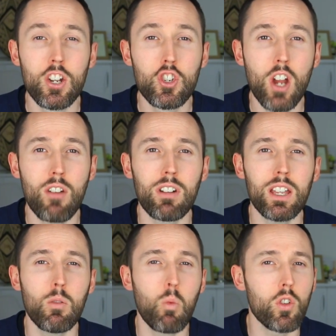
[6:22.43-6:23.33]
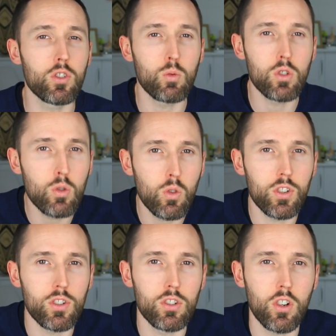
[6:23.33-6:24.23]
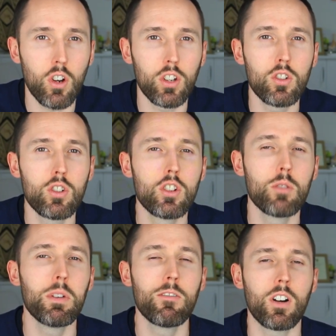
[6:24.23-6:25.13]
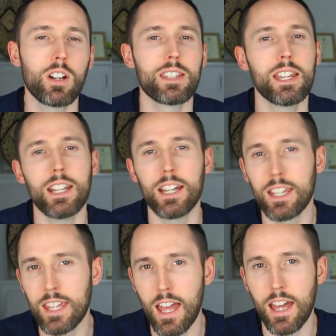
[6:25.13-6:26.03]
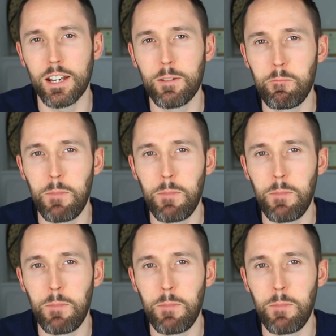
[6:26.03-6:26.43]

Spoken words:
Generally, once all soreness is gone, you should be fine to hit it again.